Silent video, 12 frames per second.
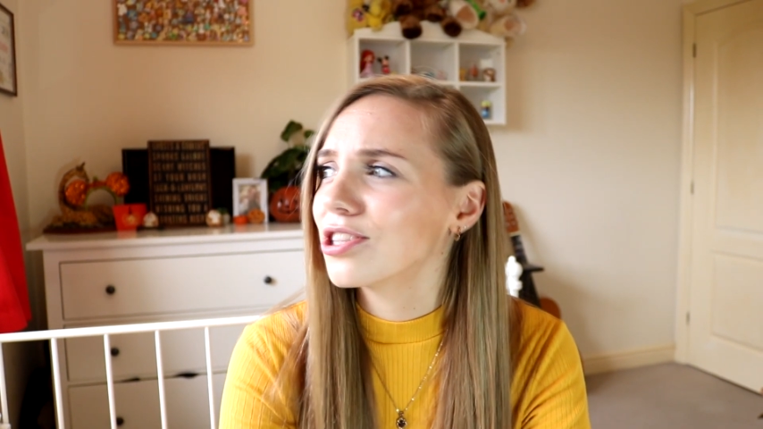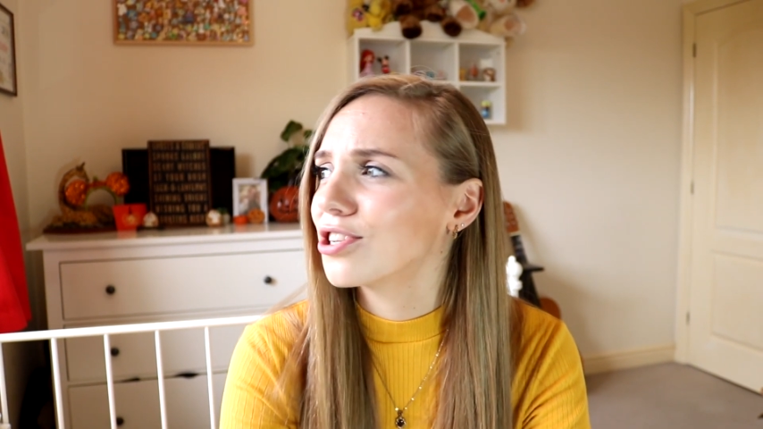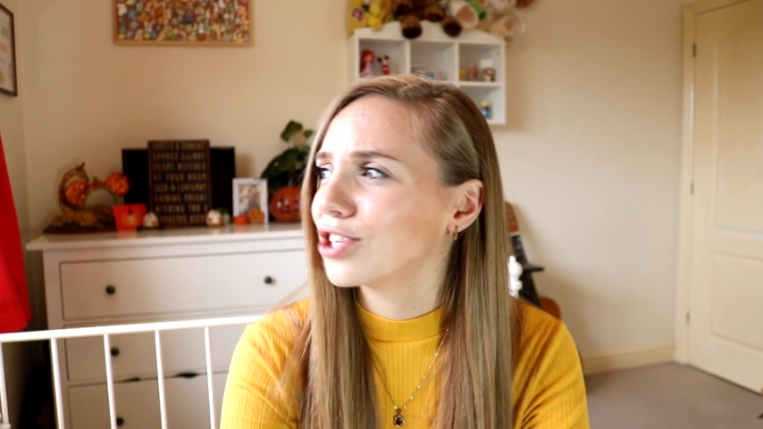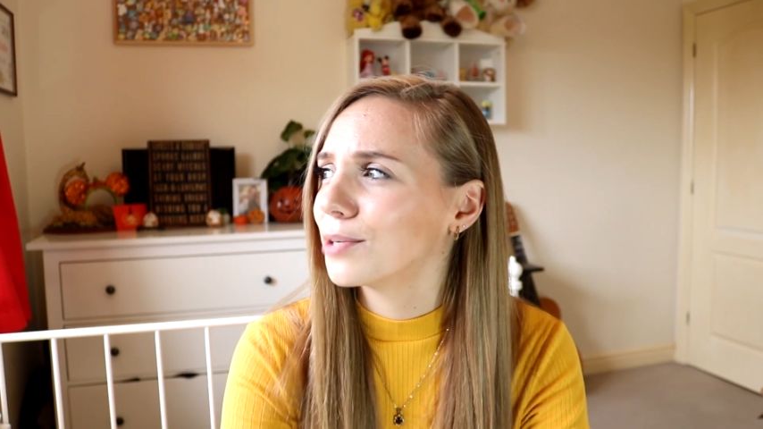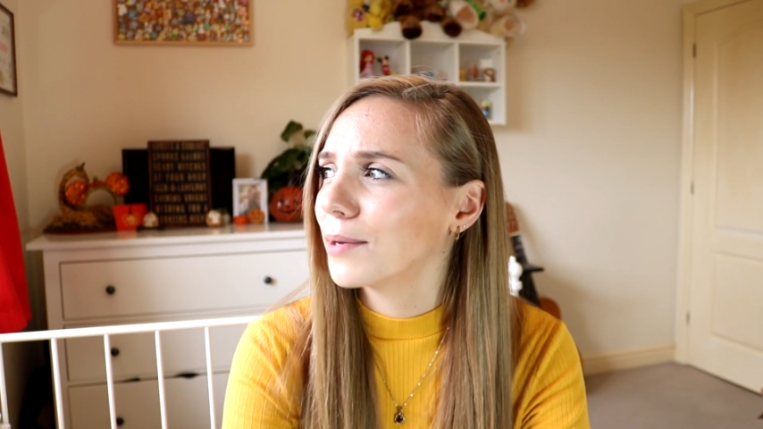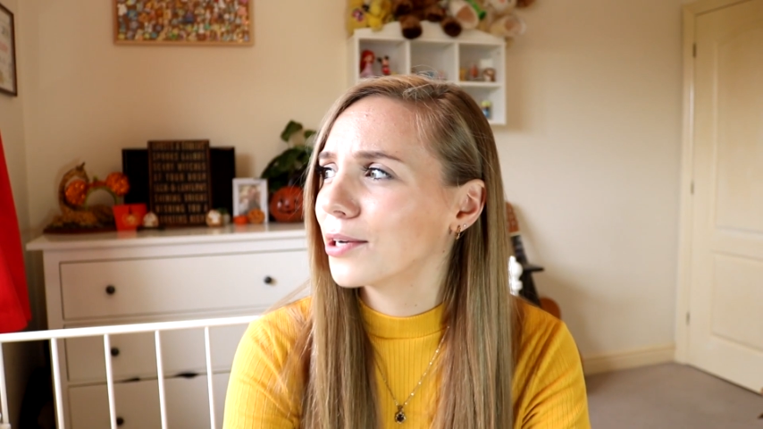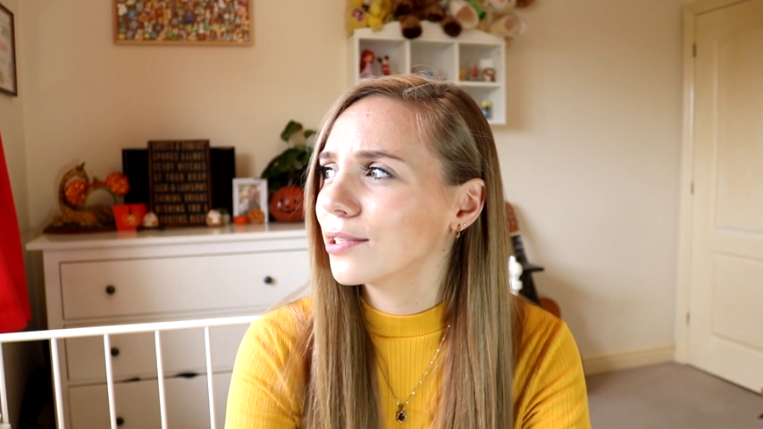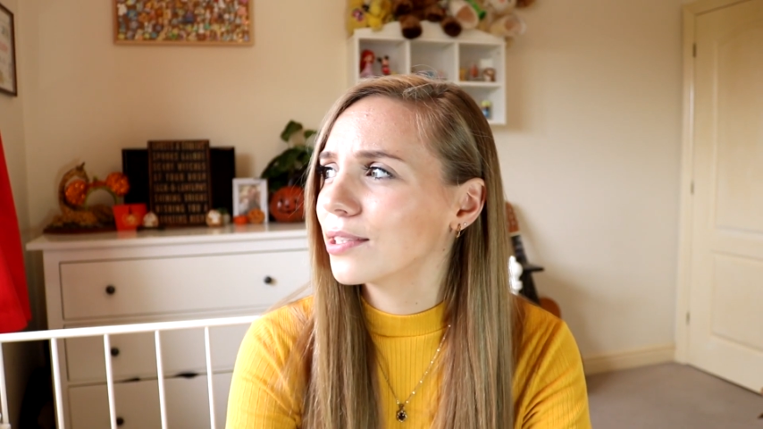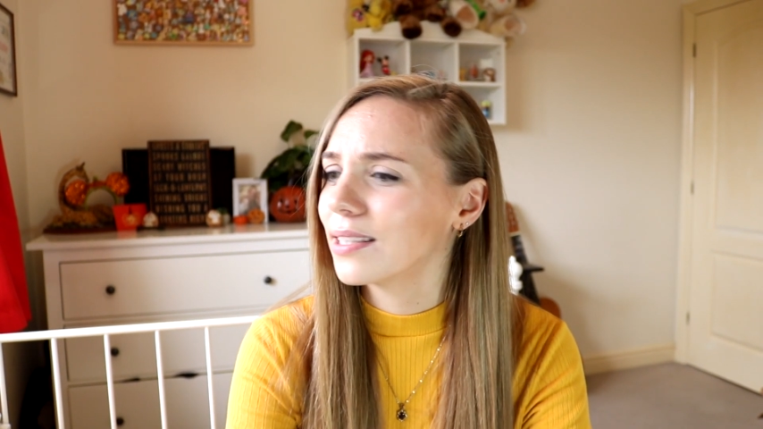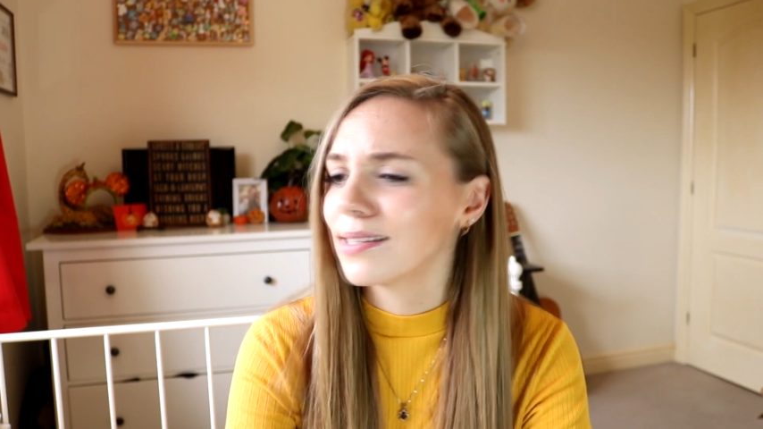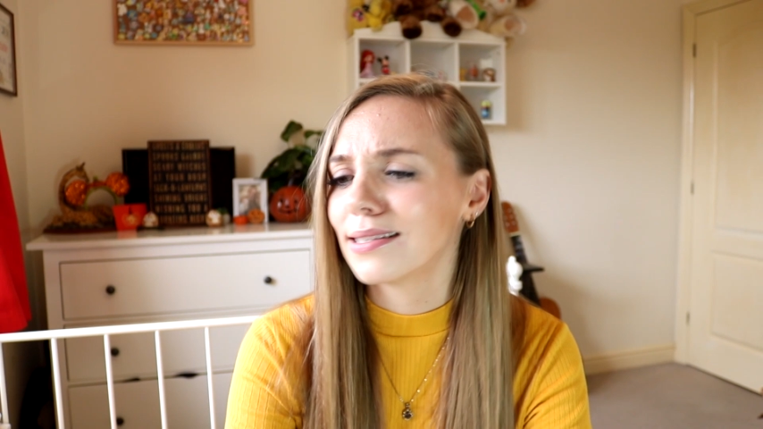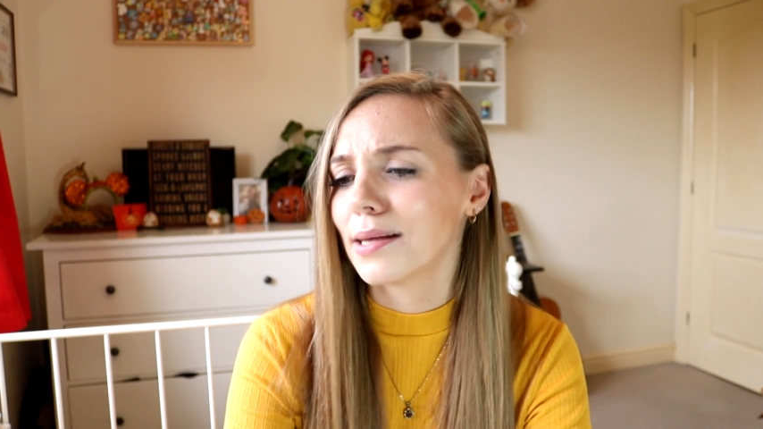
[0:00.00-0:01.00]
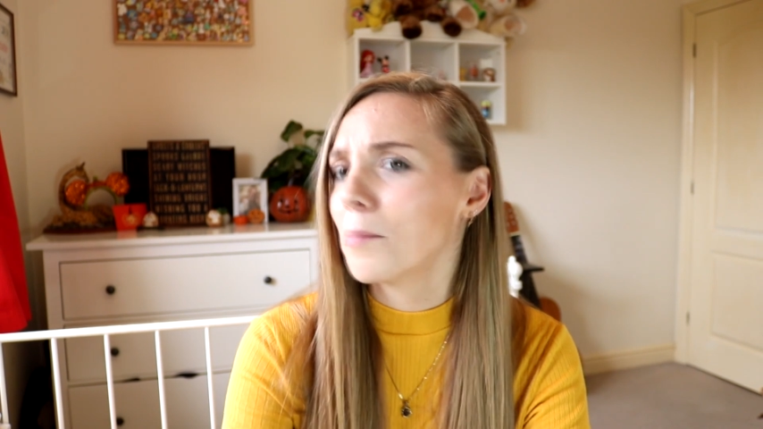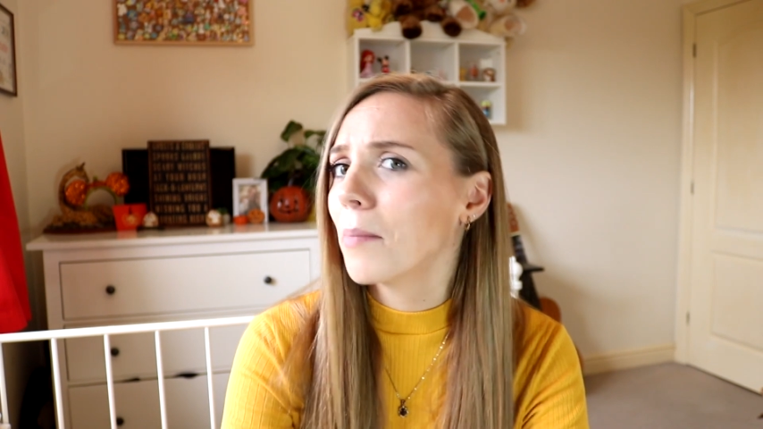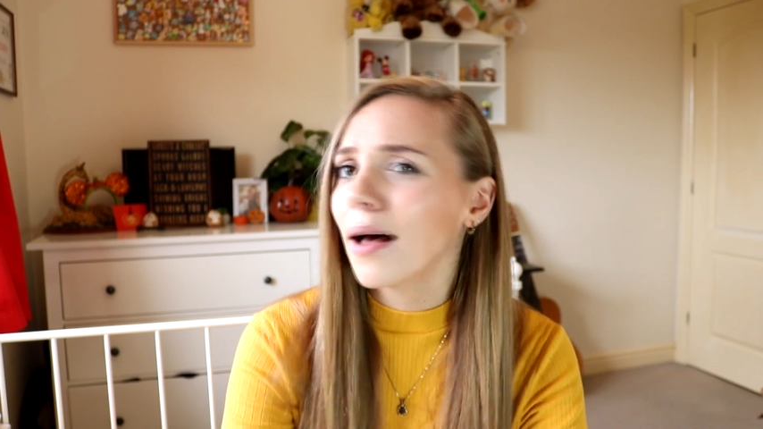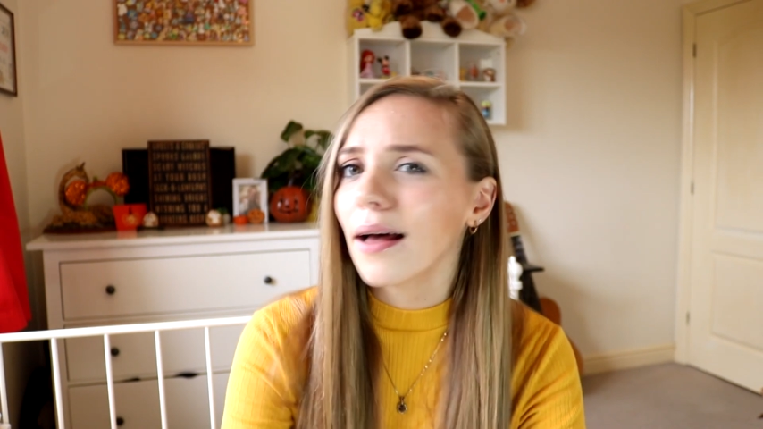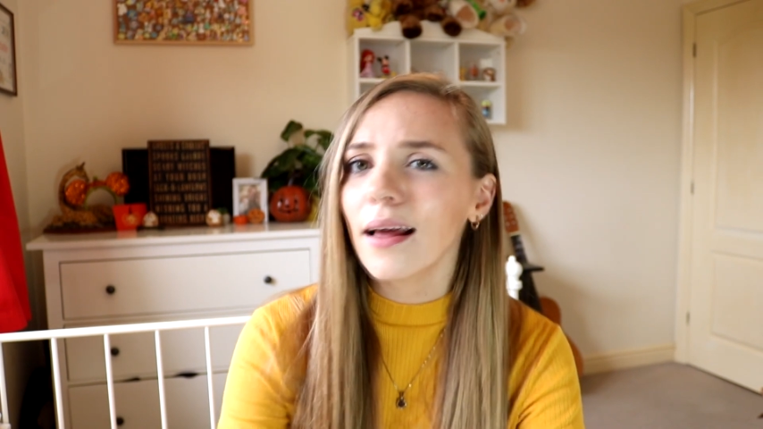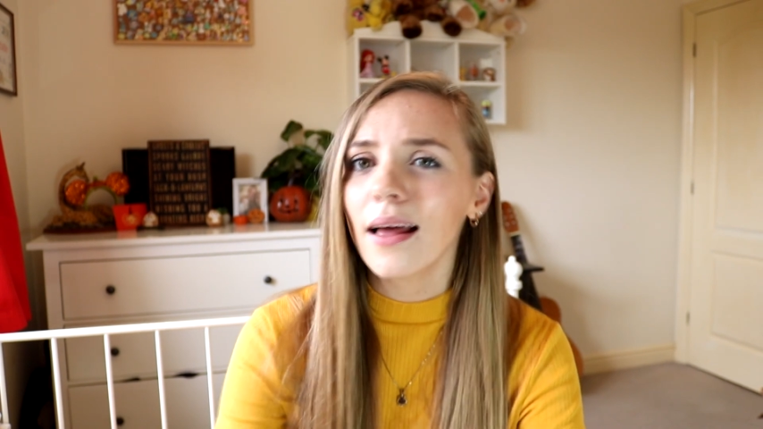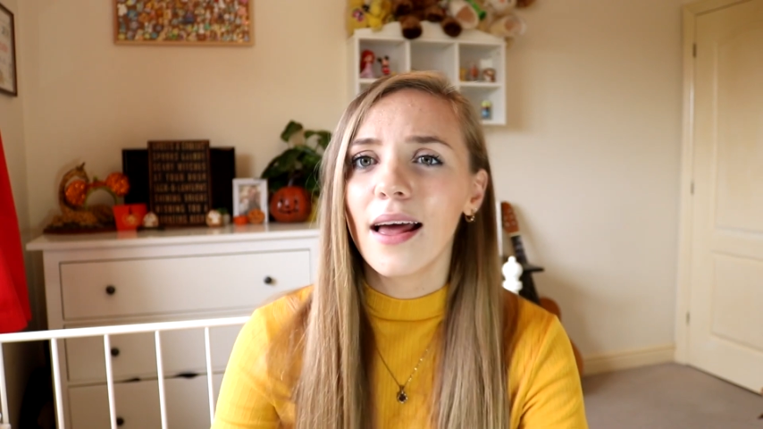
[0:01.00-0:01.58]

and the Chipmunks and Simba.